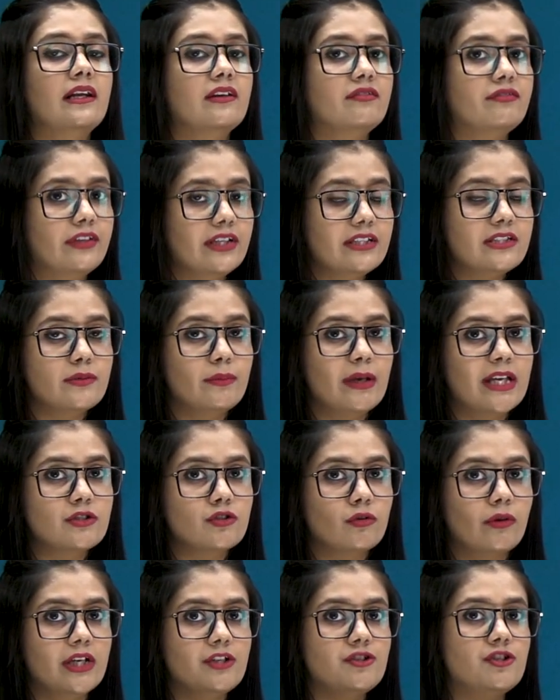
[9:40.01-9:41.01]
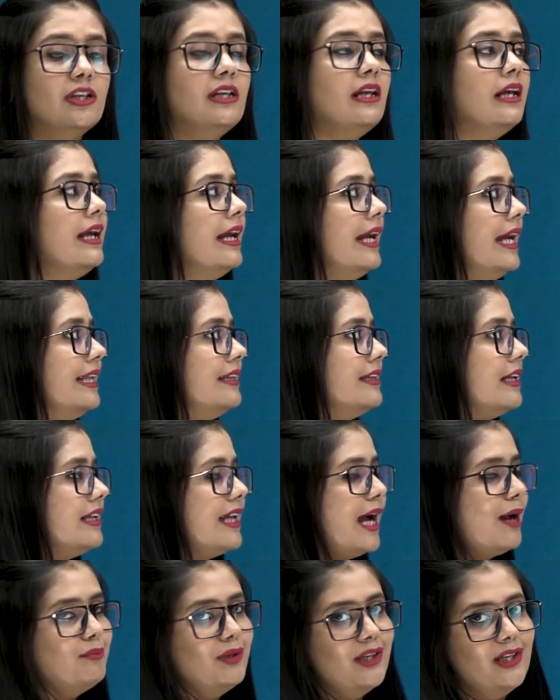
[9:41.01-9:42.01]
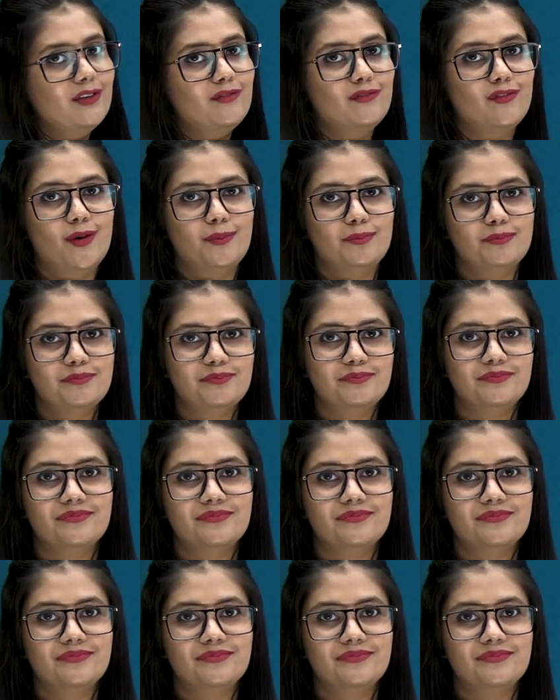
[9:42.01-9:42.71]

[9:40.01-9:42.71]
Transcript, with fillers: difference-based question in the tabular form.